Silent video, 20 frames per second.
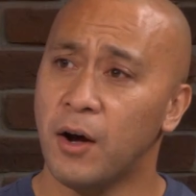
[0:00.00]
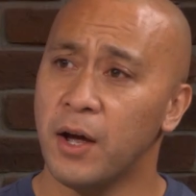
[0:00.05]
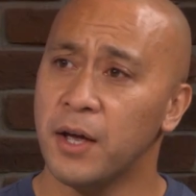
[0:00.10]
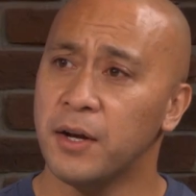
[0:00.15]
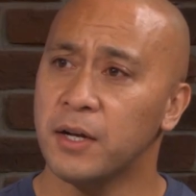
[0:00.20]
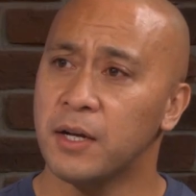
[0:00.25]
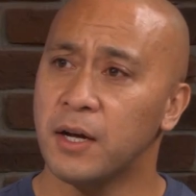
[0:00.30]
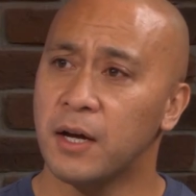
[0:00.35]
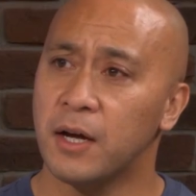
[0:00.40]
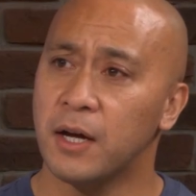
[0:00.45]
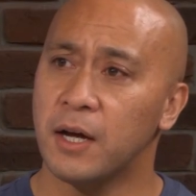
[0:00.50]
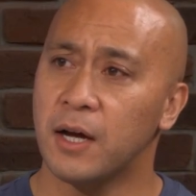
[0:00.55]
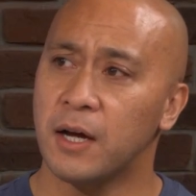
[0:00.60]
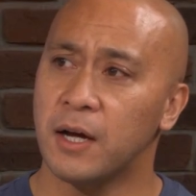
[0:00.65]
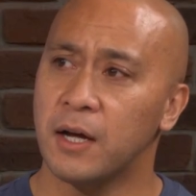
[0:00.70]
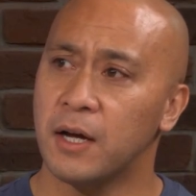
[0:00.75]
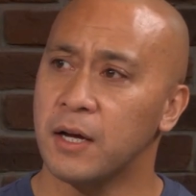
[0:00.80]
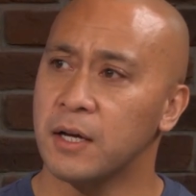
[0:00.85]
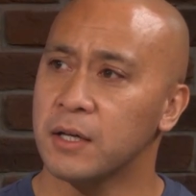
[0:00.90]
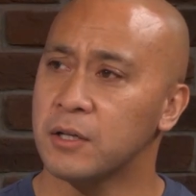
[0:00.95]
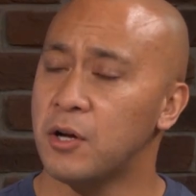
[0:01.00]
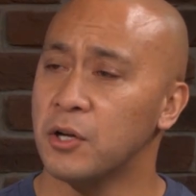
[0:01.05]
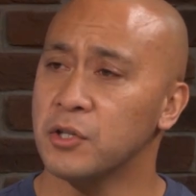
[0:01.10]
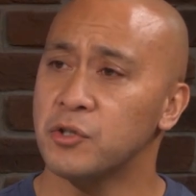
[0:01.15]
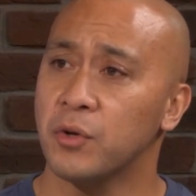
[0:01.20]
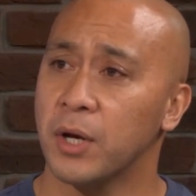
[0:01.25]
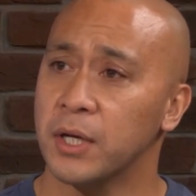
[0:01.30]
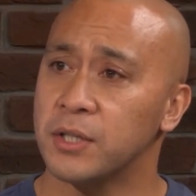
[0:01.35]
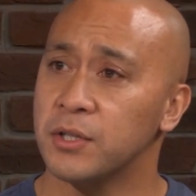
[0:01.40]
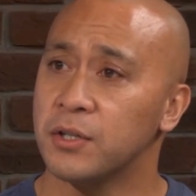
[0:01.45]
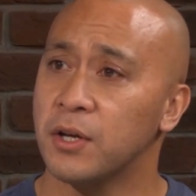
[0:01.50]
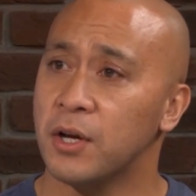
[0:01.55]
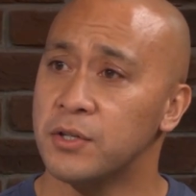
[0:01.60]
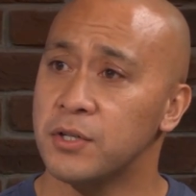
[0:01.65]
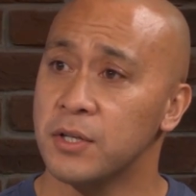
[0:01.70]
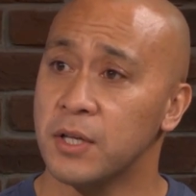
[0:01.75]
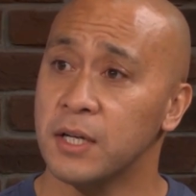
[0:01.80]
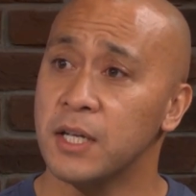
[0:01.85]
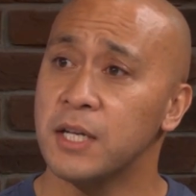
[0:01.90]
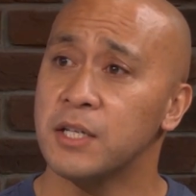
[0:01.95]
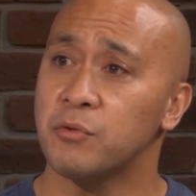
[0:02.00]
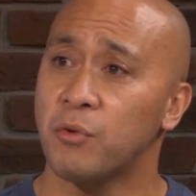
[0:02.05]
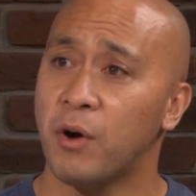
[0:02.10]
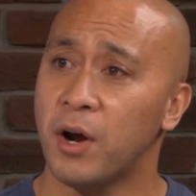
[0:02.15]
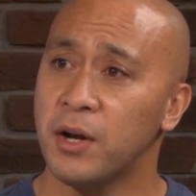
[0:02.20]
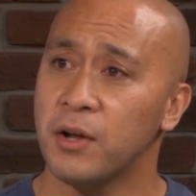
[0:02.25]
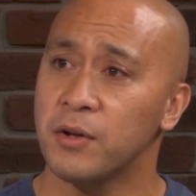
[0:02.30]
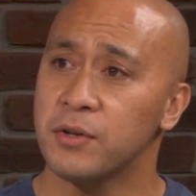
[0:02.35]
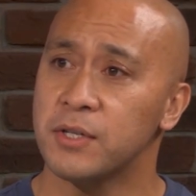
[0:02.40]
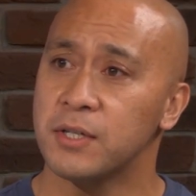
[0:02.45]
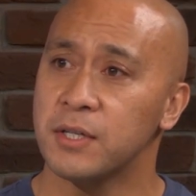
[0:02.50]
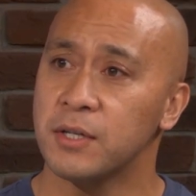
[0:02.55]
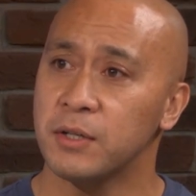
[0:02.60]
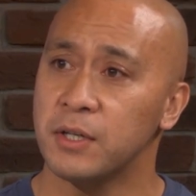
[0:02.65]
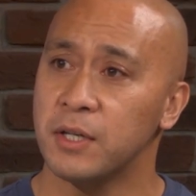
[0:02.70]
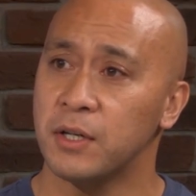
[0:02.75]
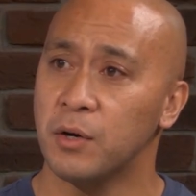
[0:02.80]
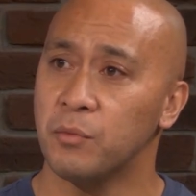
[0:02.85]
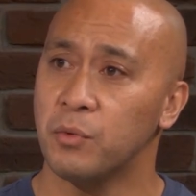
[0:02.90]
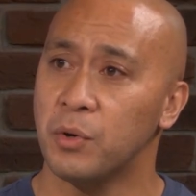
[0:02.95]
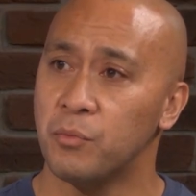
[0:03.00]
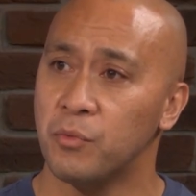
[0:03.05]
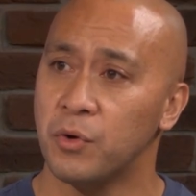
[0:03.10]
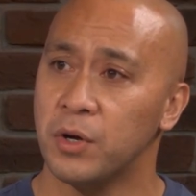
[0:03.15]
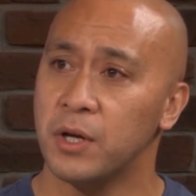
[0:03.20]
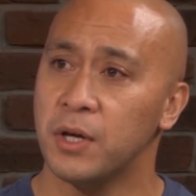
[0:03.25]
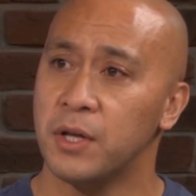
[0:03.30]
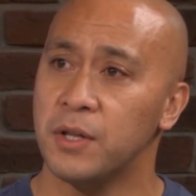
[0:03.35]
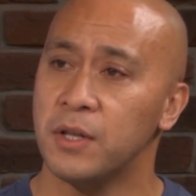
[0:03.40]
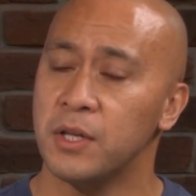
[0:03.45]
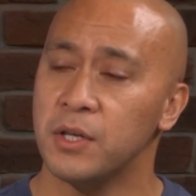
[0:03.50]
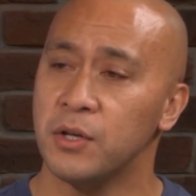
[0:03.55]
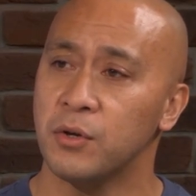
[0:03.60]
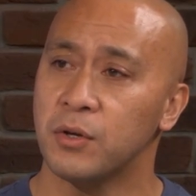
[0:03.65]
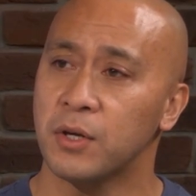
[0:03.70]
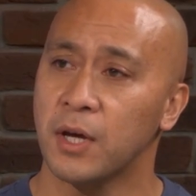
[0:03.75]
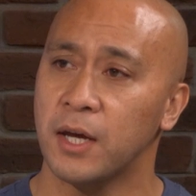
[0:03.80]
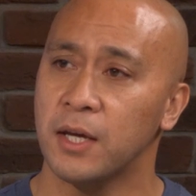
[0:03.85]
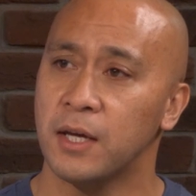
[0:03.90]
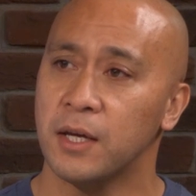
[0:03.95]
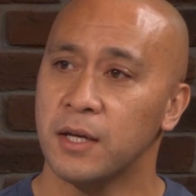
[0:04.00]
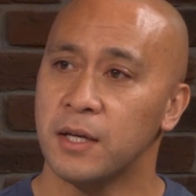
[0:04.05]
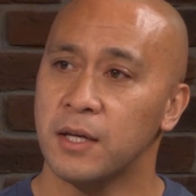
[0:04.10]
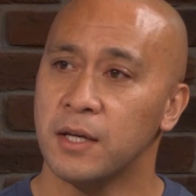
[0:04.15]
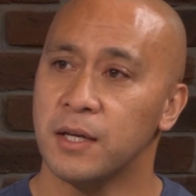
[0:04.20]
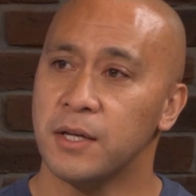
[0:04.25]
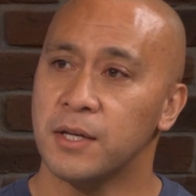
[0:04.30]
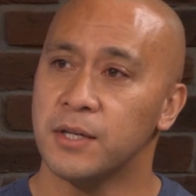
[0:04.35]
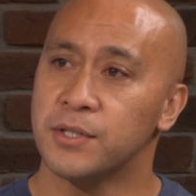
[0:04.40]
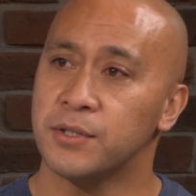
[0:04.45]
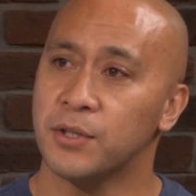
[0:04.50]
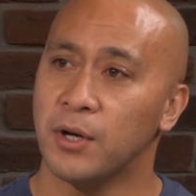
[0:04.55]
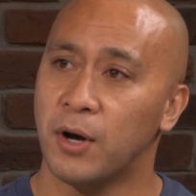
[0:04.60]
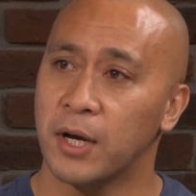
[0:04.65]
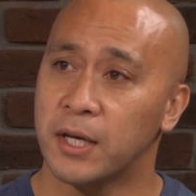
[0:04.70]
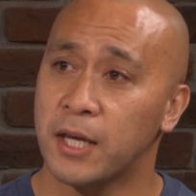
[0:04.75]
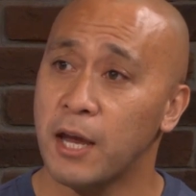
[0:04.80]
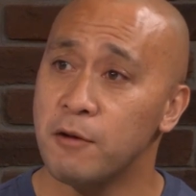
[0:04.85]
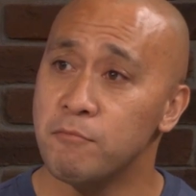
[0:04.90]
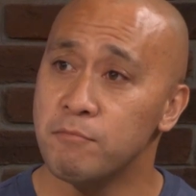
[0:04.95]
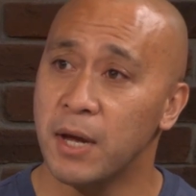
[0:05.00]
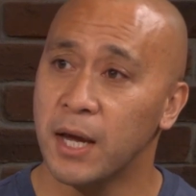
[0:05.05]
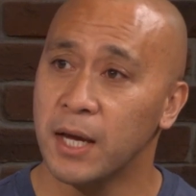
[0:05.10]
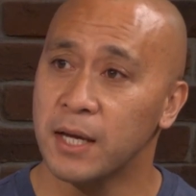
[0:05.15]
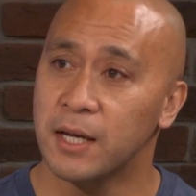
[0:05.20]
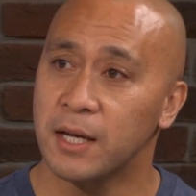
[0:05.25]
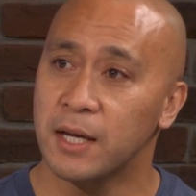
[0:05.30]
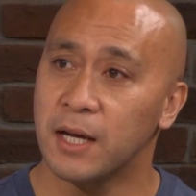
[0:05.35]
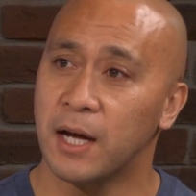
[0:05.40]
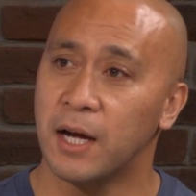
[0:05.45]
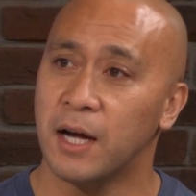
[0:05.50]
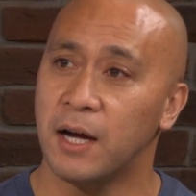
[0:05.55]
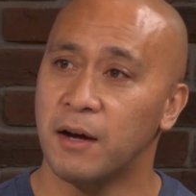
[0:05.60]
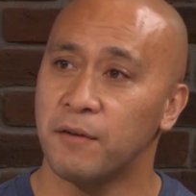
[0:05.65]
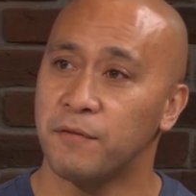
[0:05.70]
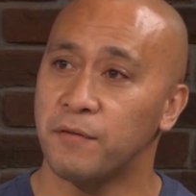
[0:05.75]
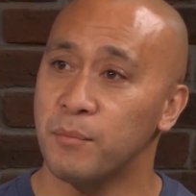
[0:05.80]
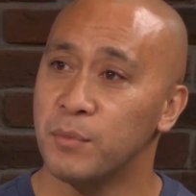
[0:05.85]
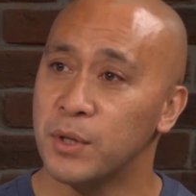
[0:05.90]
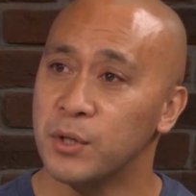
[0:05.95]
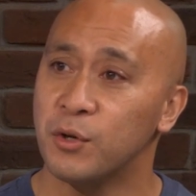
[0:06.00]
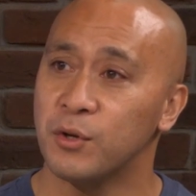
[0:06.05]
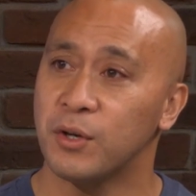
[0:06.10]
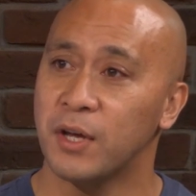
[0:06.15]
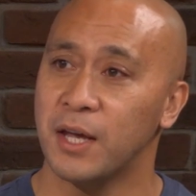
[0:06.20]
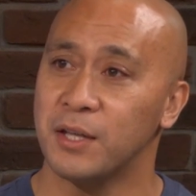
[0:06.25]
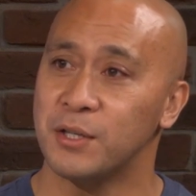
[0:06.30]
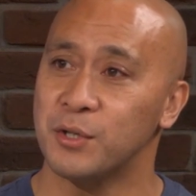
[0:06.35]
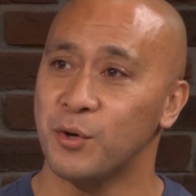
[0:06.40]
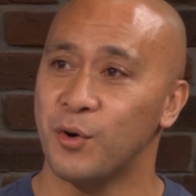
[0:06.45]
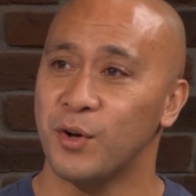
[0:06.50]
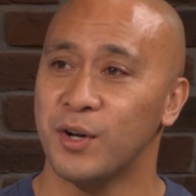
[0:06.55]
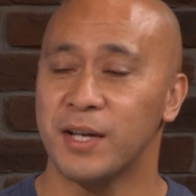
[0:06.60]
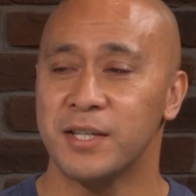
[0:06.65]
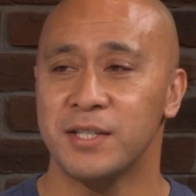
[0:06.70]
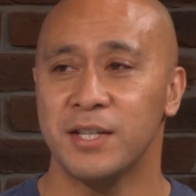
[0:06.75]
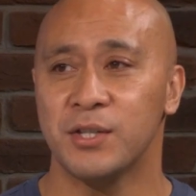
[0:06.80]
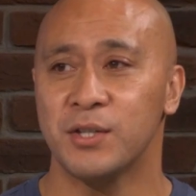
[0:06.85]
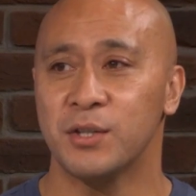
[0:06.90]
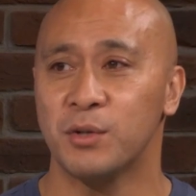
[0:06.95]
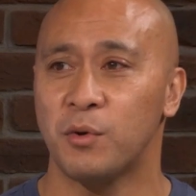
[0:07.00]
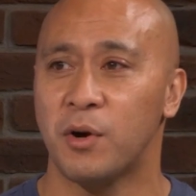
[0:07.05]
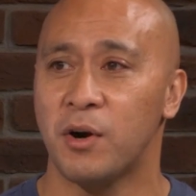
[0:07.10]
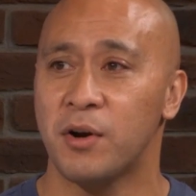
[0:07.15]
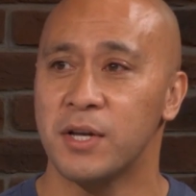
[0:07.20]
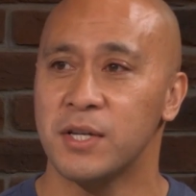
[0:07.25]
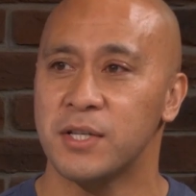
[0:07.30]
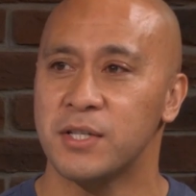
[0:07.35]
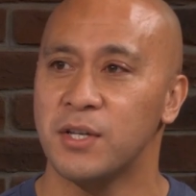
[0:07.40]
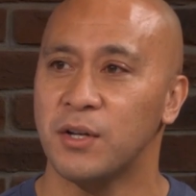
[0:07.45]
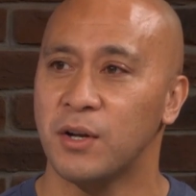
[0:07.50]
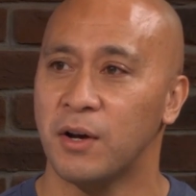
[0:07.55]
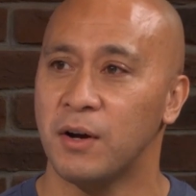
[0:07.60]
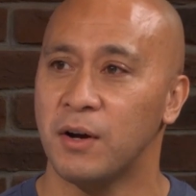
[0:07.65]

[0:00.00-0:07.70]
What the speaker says: I had a contract to go to the Leeds Rhinos, when we're in the UK. So I came back from the UK tour and I said to the Warriors,